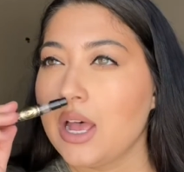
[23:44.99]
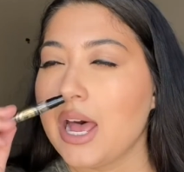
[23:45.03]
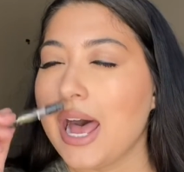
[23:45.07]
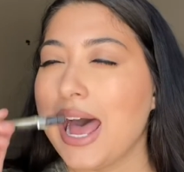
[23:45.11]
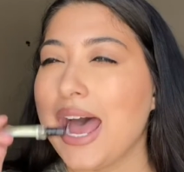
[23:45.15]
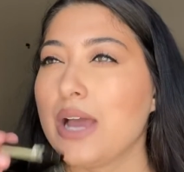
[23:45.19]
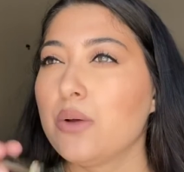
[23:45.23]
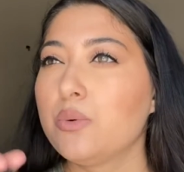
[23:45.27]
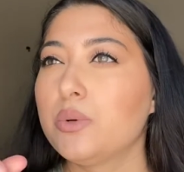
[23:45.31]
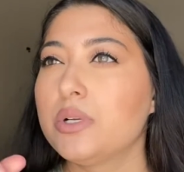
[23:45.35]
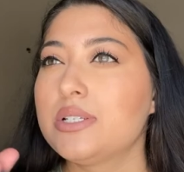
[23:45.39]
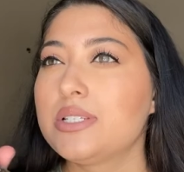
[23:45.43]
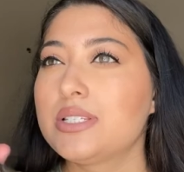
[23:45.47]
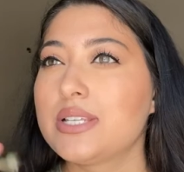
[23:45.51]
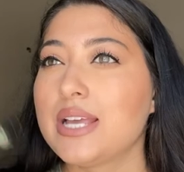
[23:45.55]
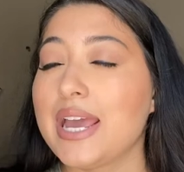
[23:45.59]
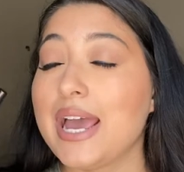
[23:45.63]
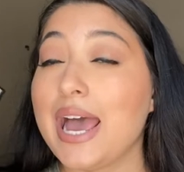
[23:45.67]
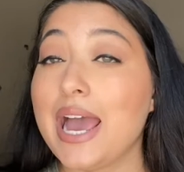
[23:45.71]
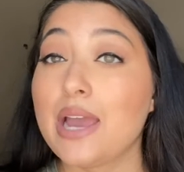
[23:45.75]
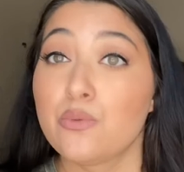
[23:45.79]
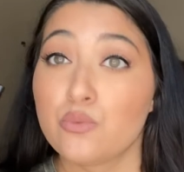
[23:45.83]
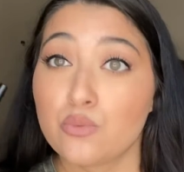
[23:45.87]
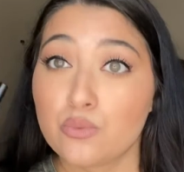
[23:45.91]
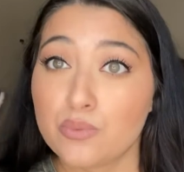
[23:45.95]
I will say
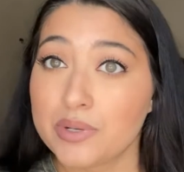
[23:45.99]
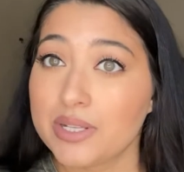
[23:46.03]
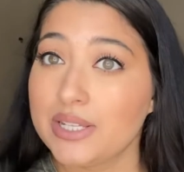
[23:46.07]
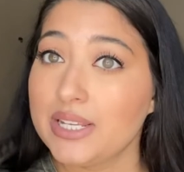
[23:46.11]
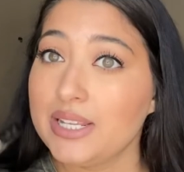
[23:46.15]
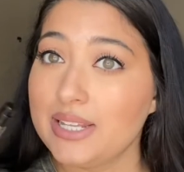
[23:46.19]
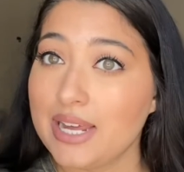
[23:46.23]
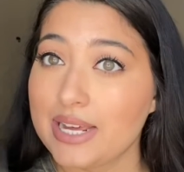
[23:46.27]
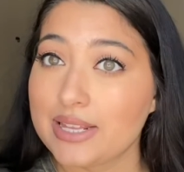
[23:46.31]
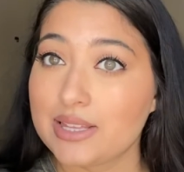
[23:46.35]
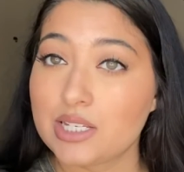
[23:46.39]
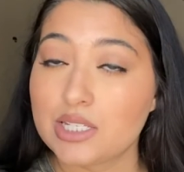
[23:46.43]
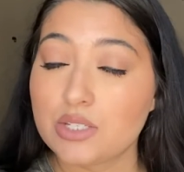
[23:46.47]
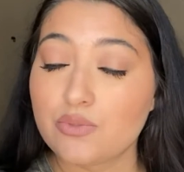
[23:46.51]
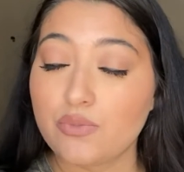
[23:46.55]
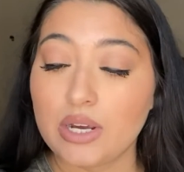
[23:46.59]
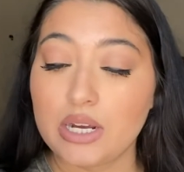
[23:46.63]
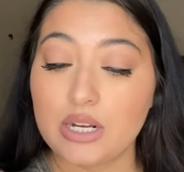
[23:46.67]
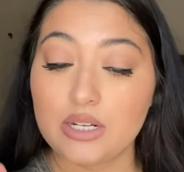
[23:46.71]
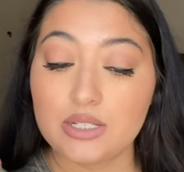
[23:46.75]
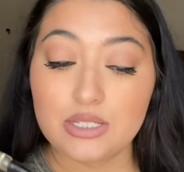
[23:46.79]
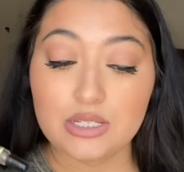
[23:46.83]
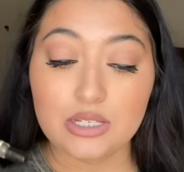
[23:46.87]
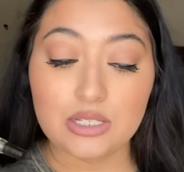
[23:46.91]
I really like this fragrance.